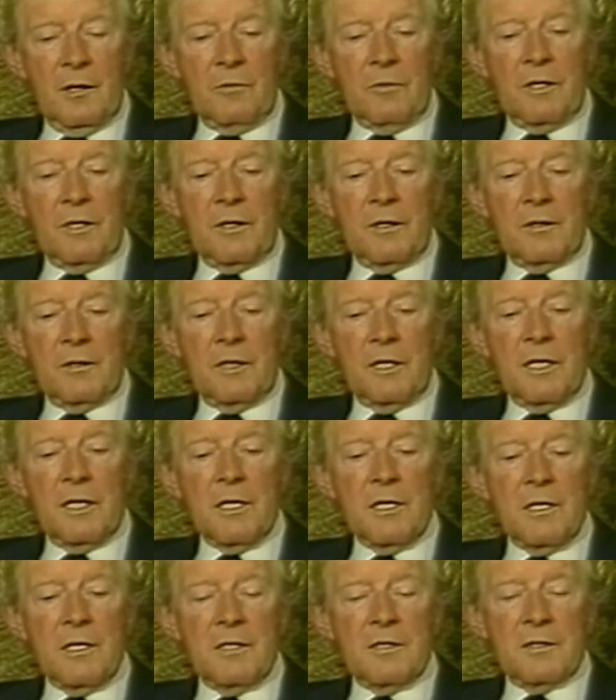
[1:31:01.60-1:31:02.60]
we can
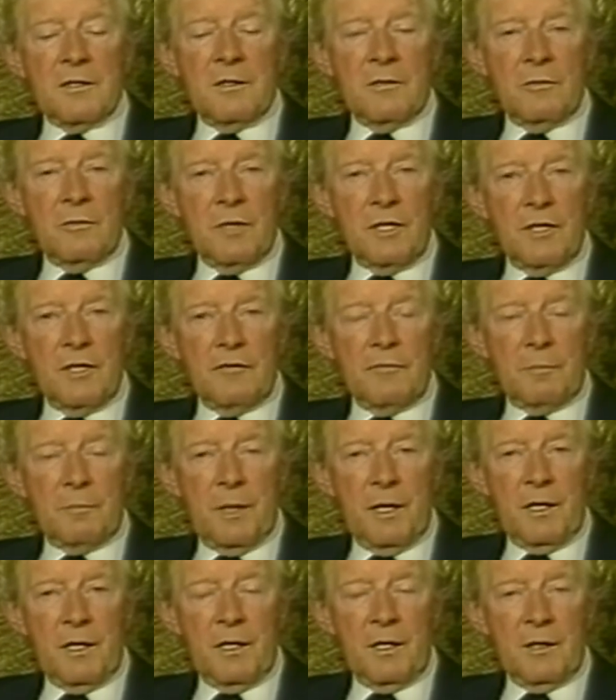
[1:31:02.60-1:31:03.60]
ease and relieve
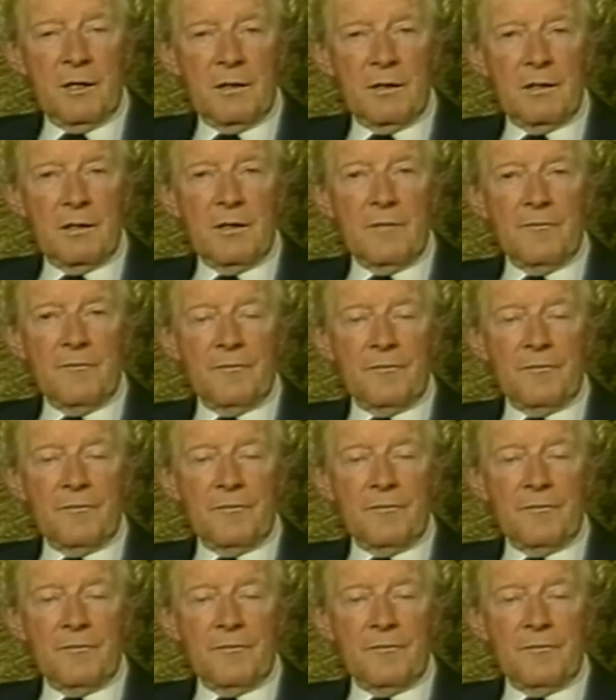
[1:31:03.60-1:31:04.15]
pain